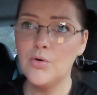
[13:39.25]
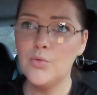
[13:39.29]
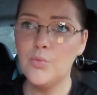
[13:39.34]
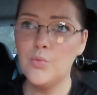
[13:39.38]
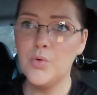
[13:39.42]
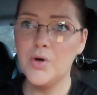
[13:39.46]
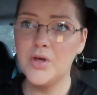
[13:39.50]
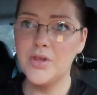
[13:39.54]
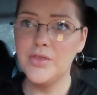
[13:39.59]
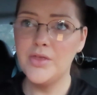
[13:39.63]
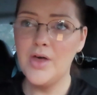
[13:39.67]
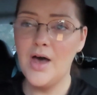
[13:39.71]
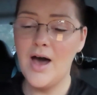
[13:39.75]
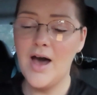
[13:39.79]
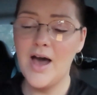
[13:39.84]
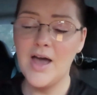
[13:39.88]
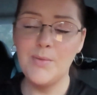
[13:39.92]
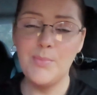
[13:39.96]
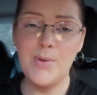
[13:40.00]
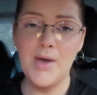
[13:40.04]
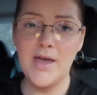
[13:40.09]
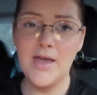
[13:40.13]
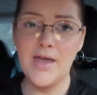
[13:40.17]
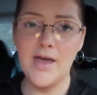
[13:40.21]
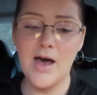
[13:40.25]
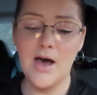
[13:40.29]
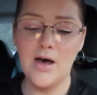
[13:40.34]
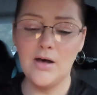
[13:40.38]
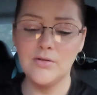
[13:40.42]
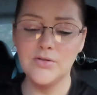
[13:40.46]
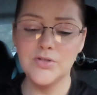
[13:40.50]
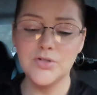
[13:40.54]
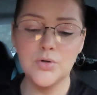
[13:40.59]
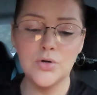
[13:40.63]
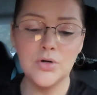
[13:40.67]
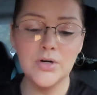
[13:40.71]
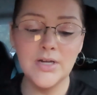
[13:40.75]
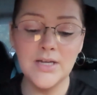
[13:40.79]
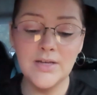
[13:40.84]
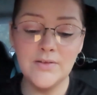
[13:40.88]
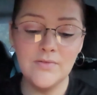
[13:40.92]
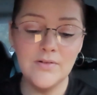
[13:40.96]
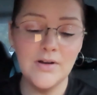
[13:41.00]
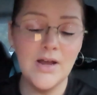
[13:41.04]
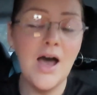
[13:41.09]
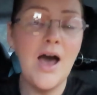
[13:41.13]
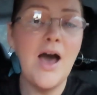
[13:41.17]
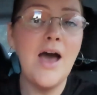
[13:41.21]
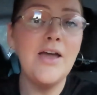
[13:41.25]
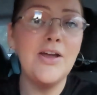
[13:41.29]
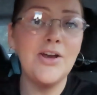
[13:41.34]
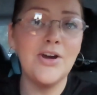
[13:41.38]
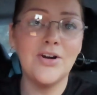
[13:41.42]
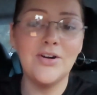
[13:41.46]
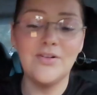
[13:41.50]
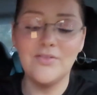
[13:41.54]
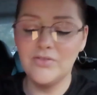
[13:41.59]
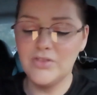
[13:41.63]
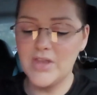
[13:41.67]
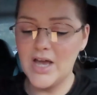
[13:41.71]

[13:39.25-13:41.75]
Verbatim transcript: with high payouts or even higher.